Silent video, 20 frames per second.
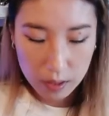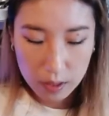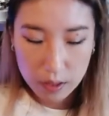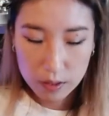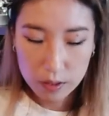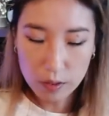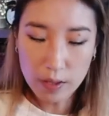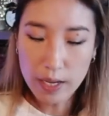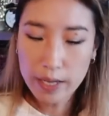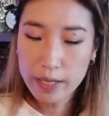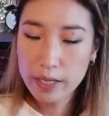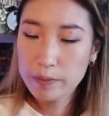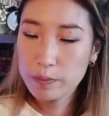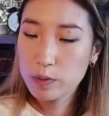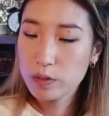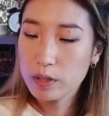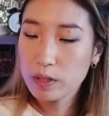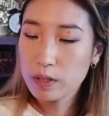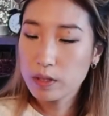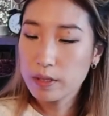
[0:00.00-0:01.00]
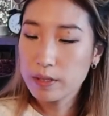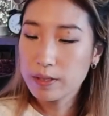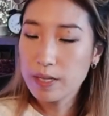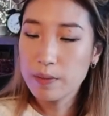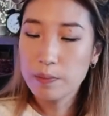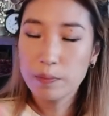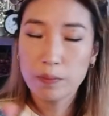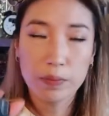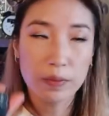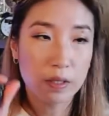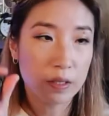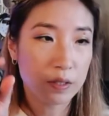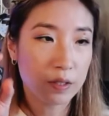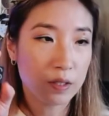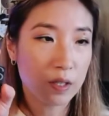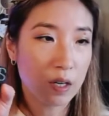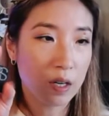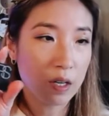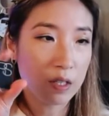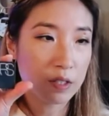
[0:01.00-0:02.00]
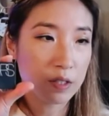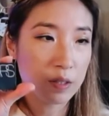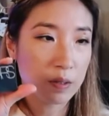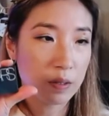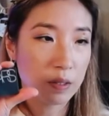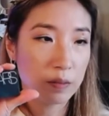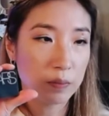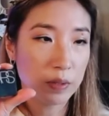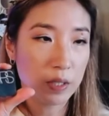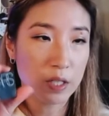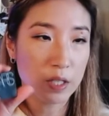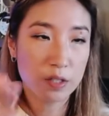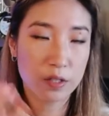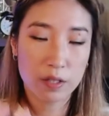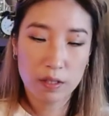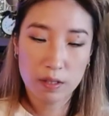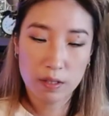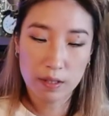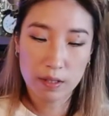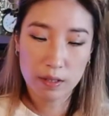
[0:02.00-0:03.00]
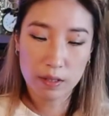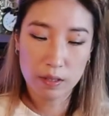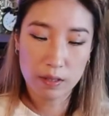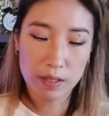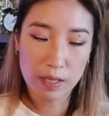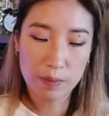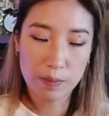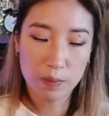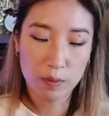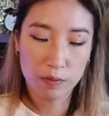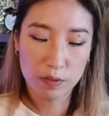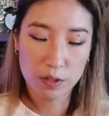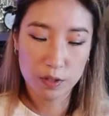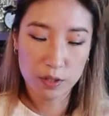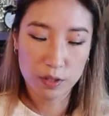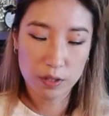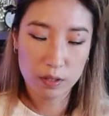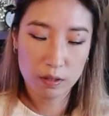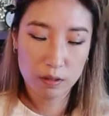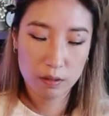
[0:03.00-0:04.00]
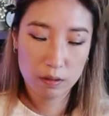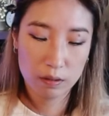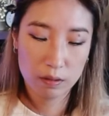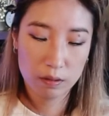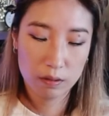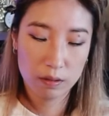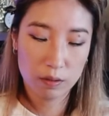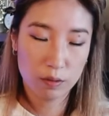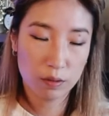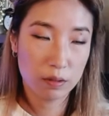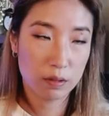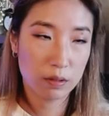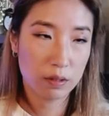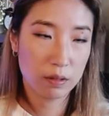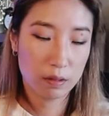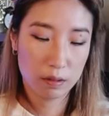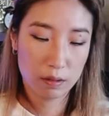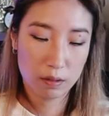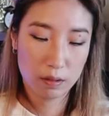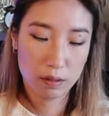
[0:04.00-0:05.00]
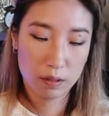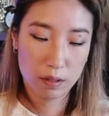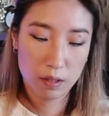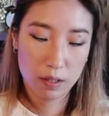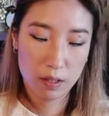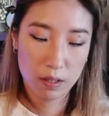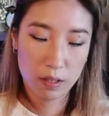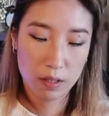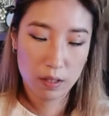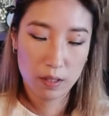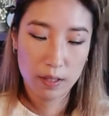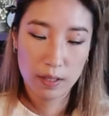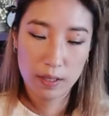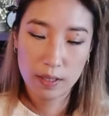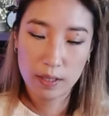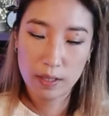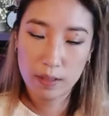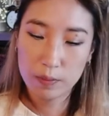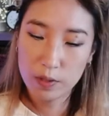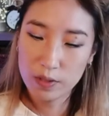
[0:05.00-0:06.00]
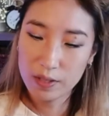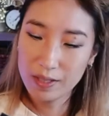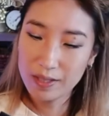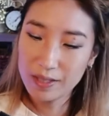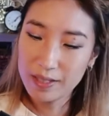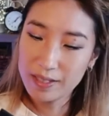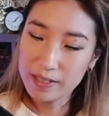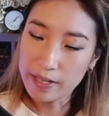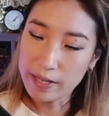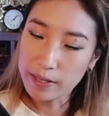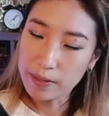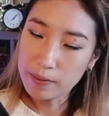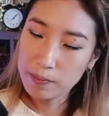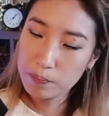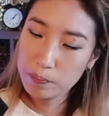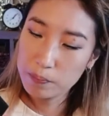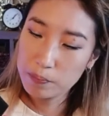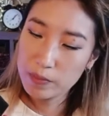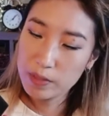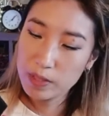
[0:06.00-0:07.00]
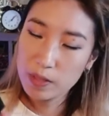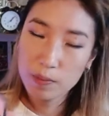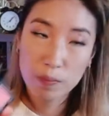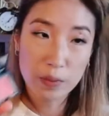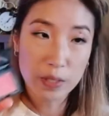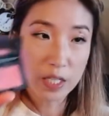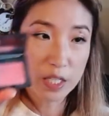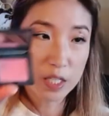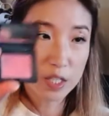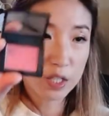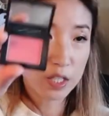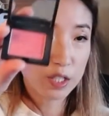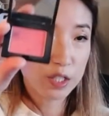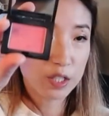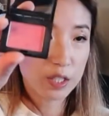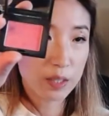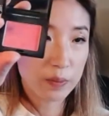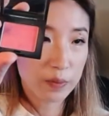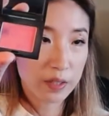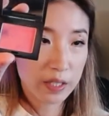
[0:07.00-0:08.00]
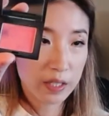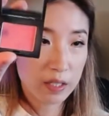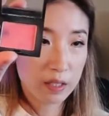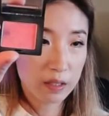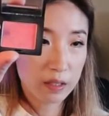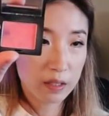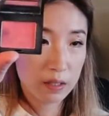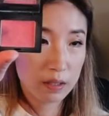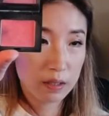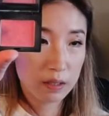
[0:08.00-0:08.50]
So I am using the sample uh, NARS blush. This is like the sample version. And I'm using this like peachy shimmery color.